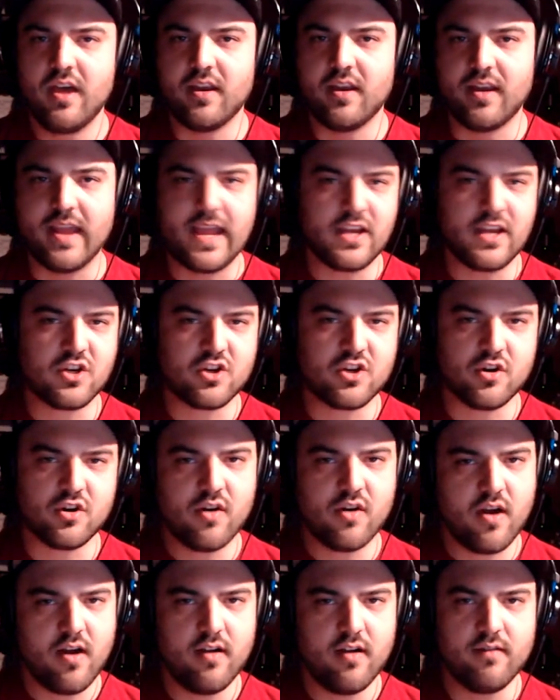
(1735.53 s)

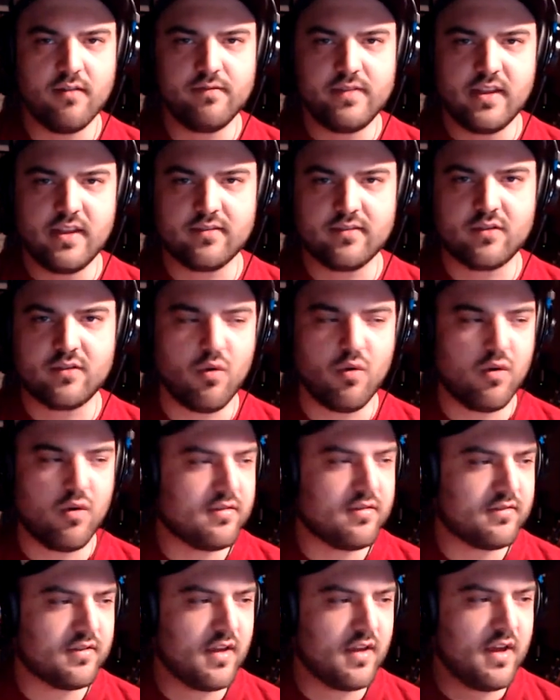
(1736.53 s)
nature of
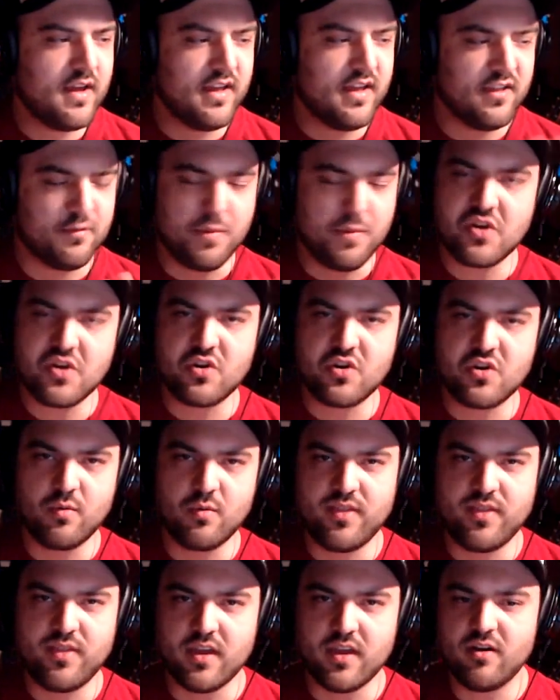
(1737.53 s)
discourse, especially
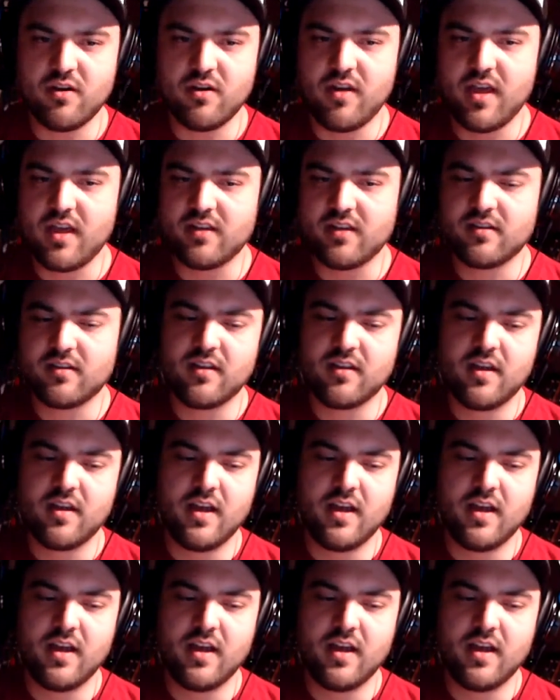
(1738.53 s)
with the internet.